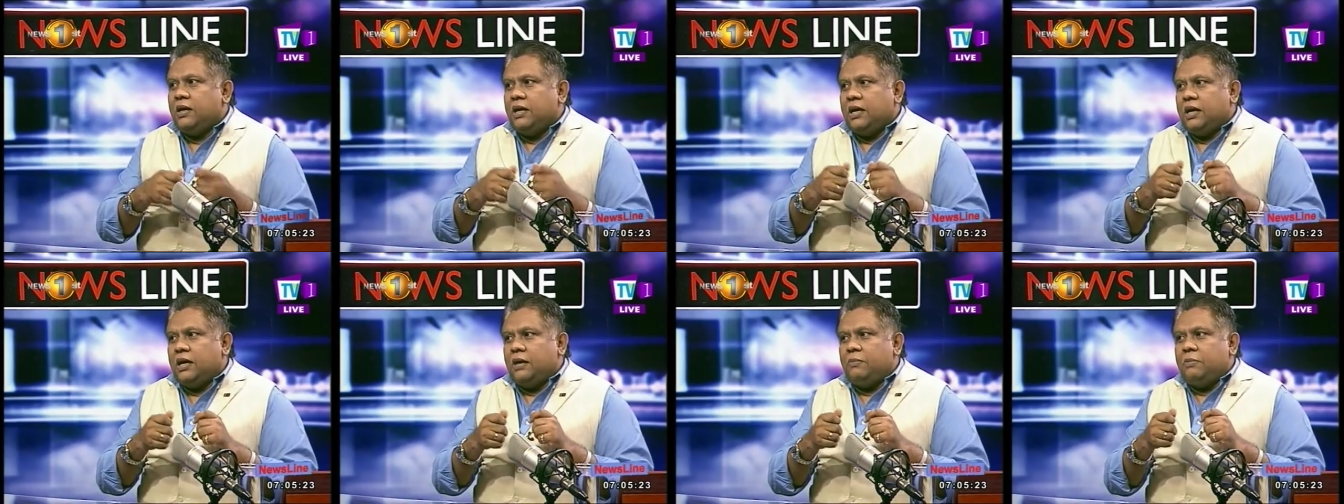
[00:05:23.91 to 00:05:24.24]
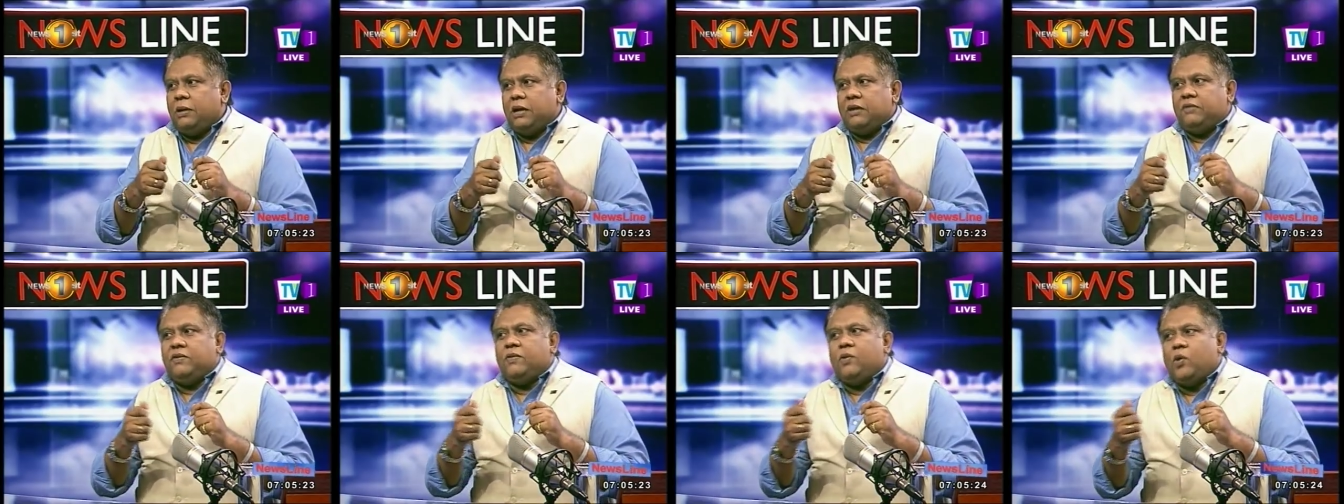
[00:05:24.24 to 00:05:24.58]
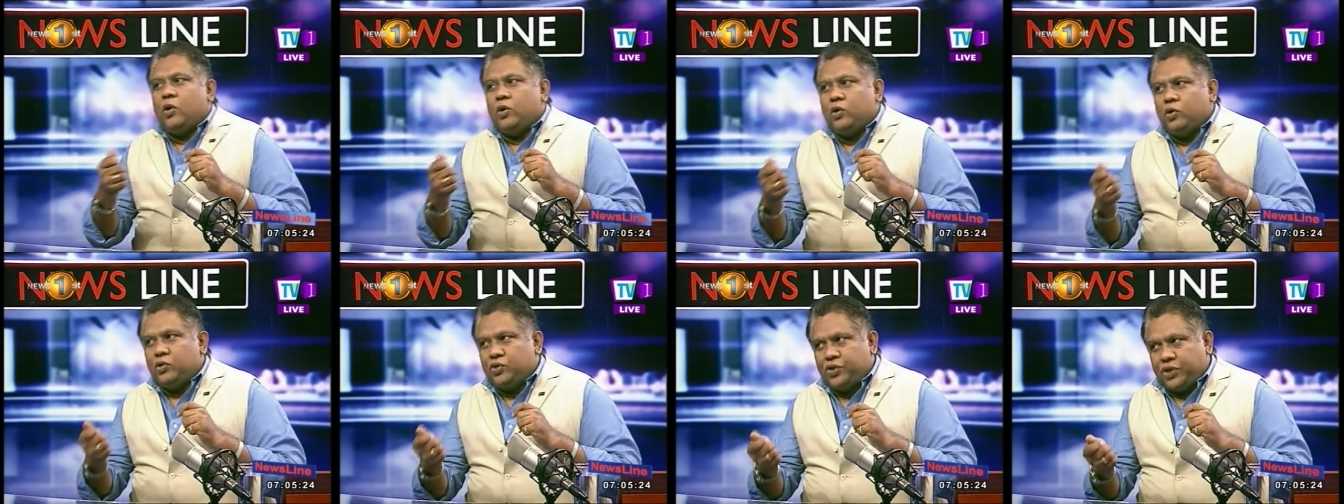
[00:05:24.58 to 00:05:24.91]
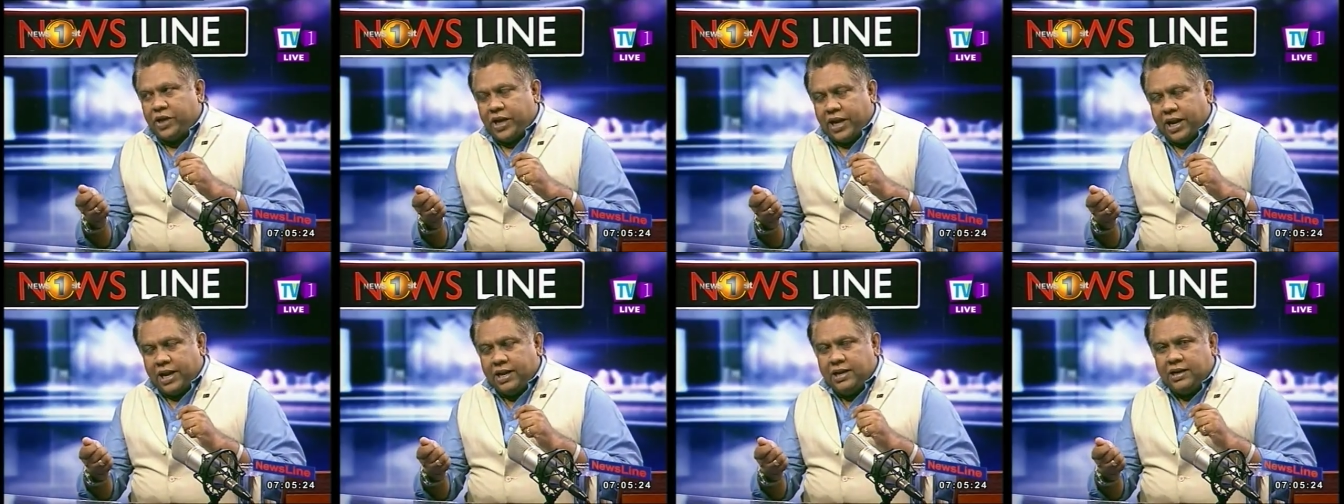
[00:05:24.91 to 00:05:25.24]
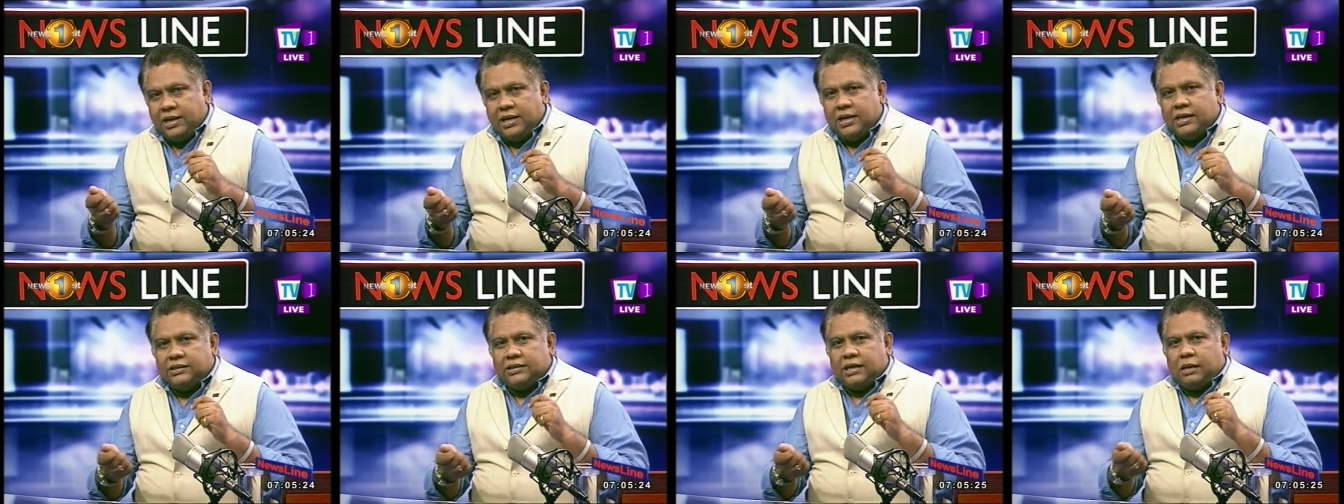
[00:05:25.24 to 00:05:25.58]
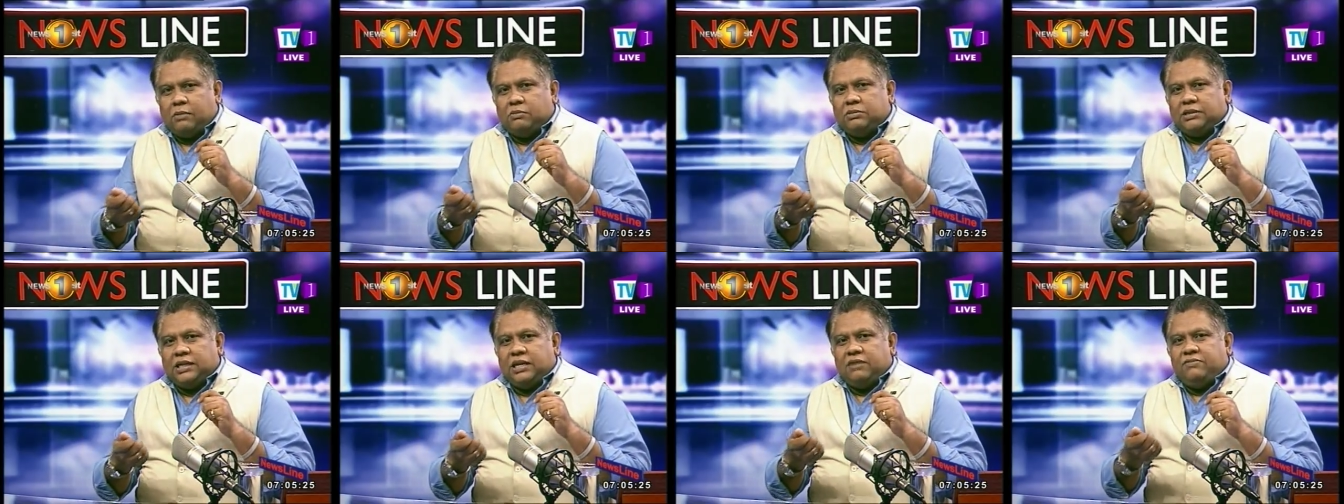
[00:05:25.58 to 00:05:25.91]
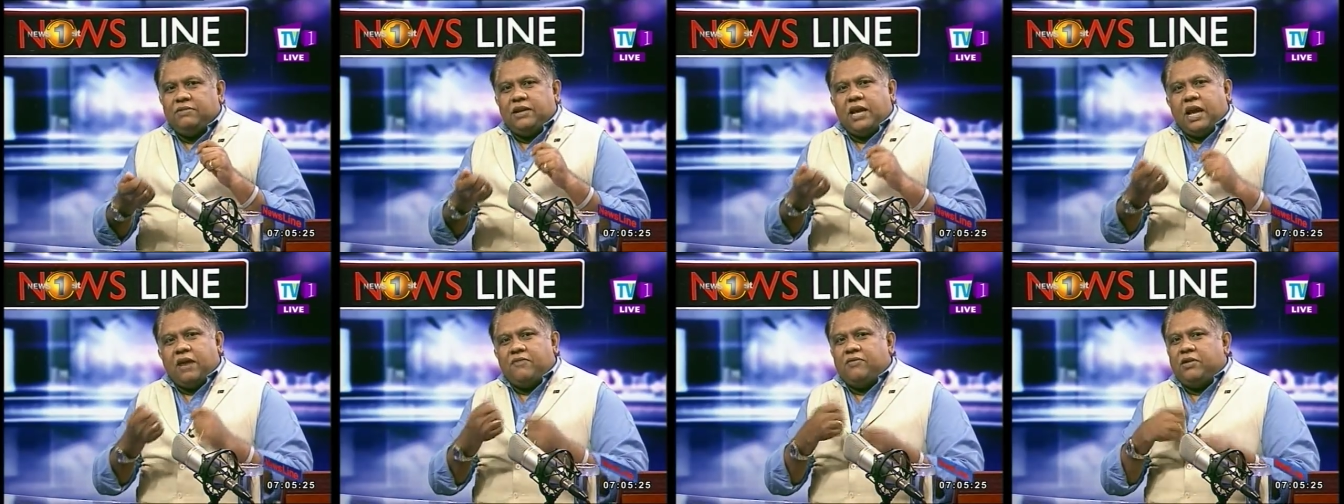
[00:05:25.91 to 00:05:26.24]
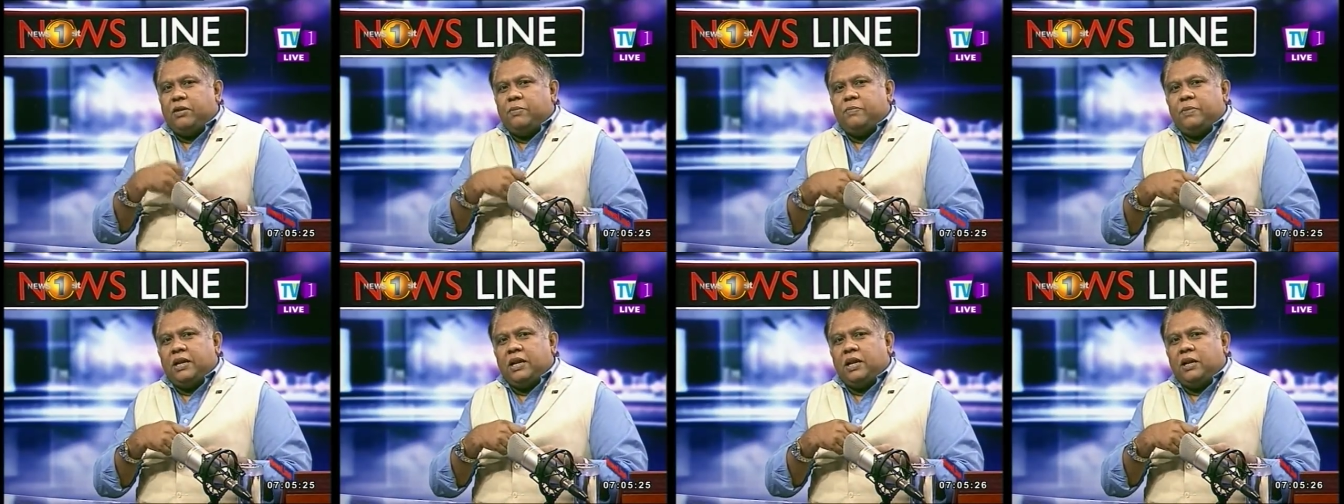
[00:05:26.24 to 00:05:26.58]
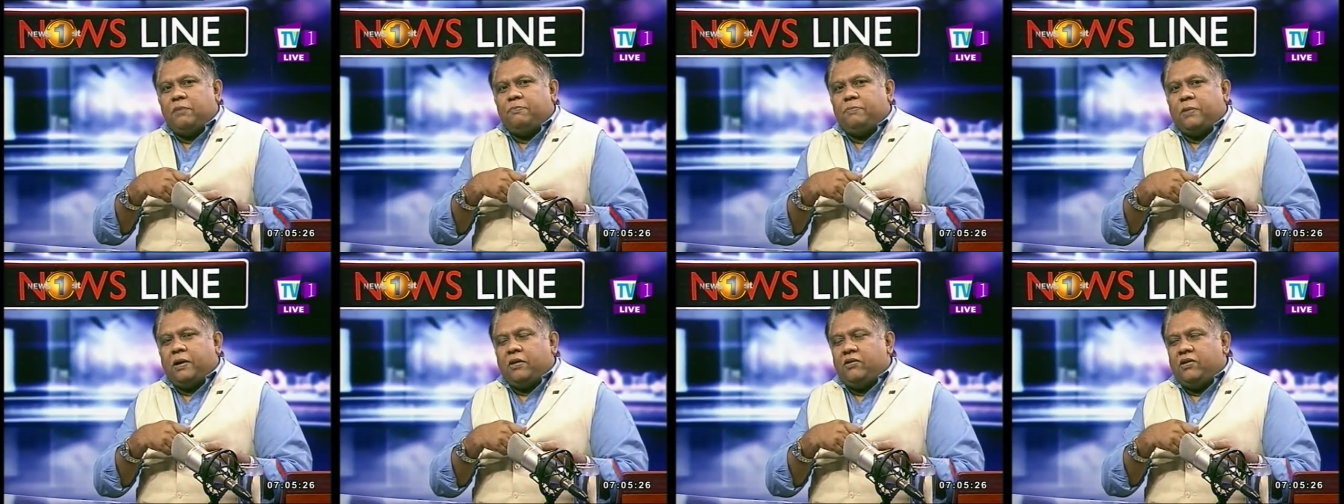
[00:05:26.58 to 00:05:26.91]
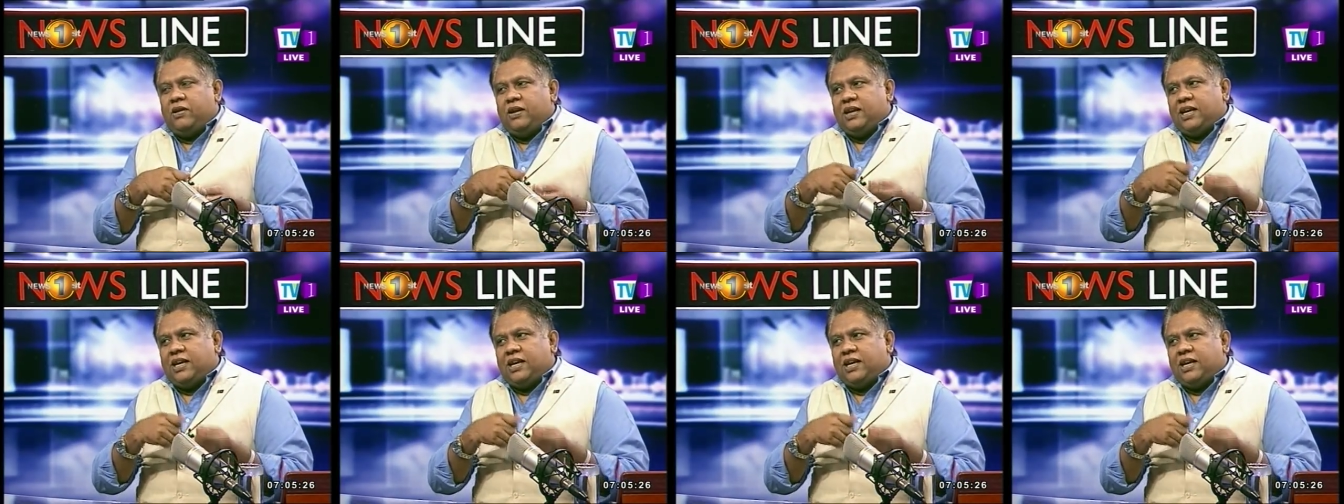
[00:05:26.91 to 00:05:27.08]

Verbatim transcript: uh, but we want to change. Some say we haven't been in power,